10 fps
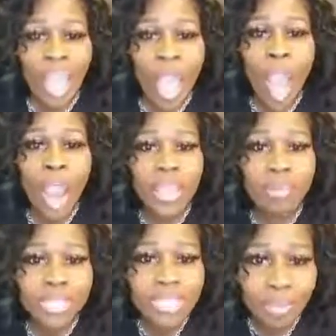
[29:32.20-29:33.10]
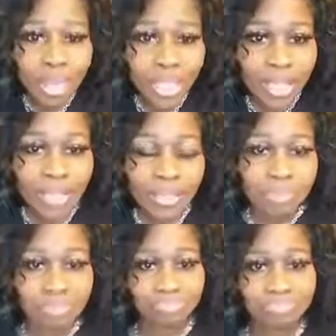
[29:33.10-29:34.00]
Alright, Mr. Beckett,
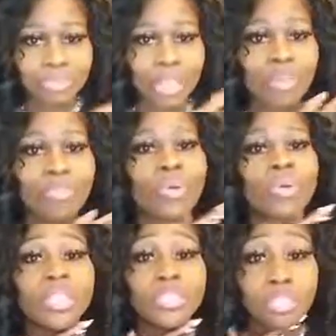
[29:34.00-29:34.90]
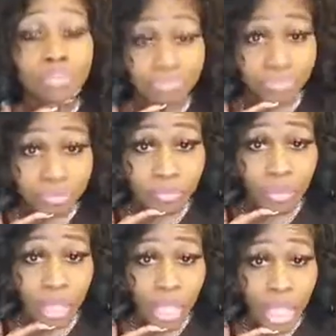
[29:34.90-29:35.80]
let me focus.
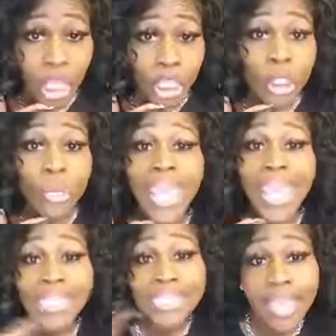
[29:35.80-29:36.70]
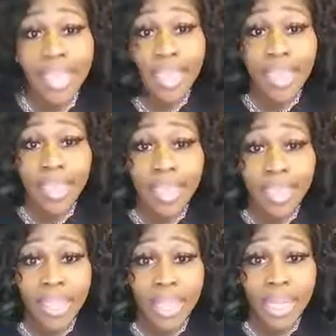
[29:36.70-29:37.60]
You had
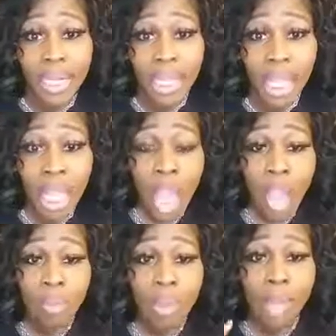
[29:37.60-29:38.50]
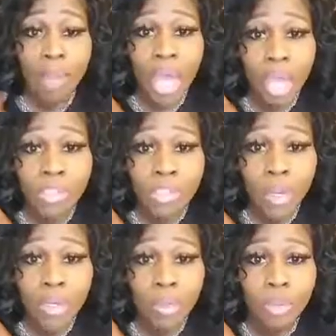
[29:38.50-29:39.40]
said when my mom was pregnant
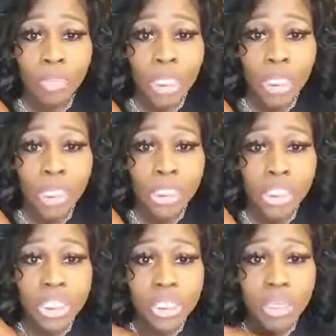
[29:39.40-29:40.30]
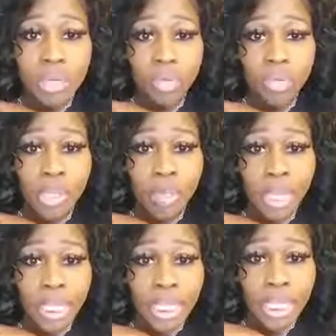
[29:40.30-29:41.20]
with me, she seen a movie about a
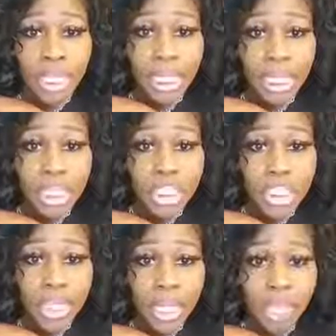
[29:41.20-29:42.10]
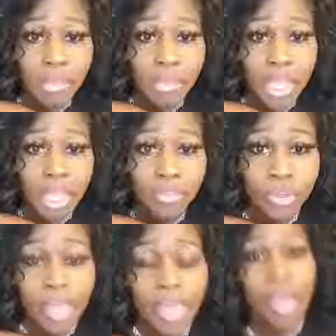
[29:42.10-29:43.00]
king and she named me after
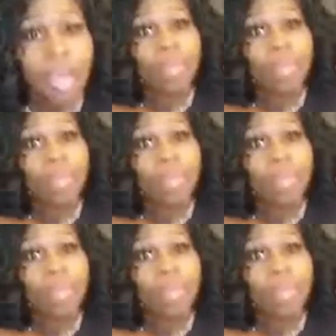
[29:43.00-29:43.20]
him.